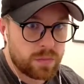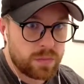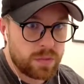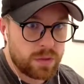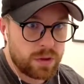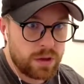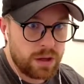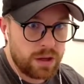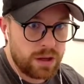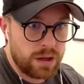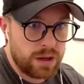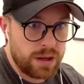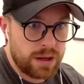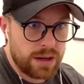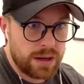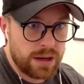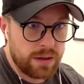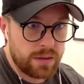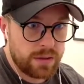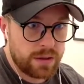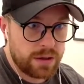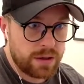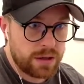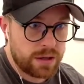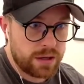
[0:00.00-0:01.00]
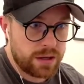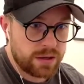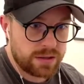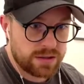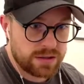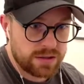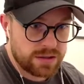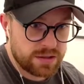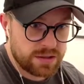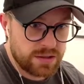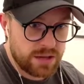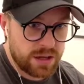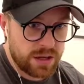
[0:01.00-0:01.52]
And now I can
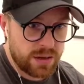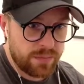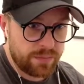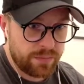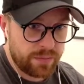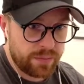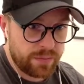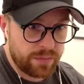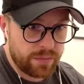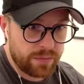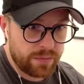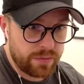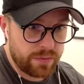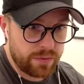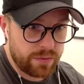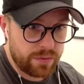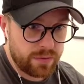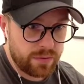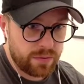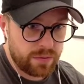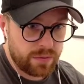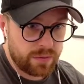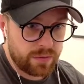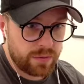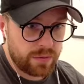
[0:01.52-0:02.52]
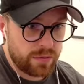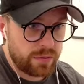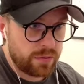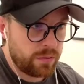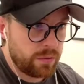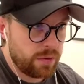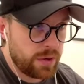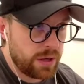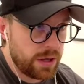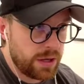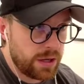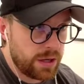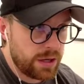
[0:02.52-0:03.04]
stop
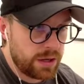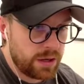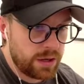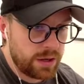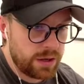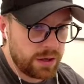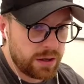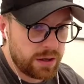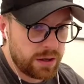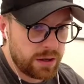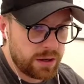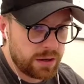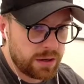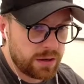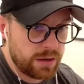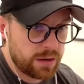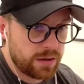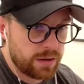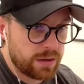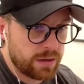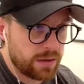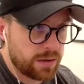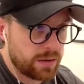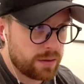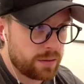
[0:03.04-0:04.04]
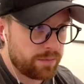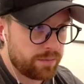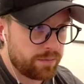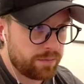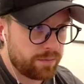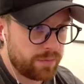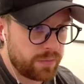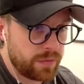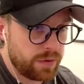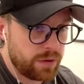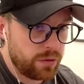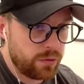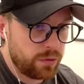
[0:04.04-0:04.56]
creating um,
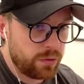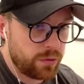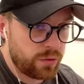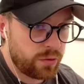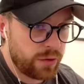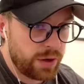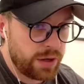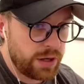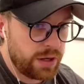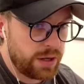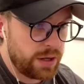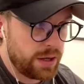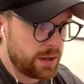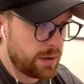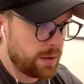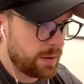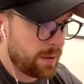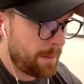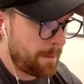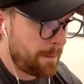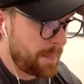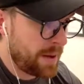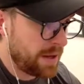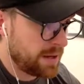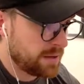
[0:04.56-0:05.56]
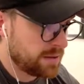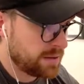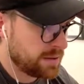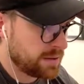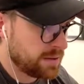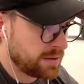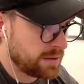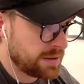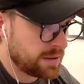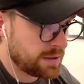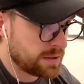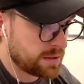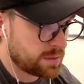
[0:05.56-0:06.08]
Ukrainian
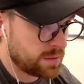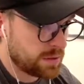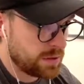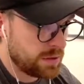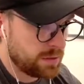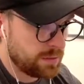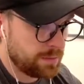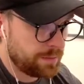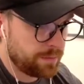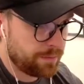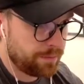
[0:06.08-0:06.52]
peasants as well.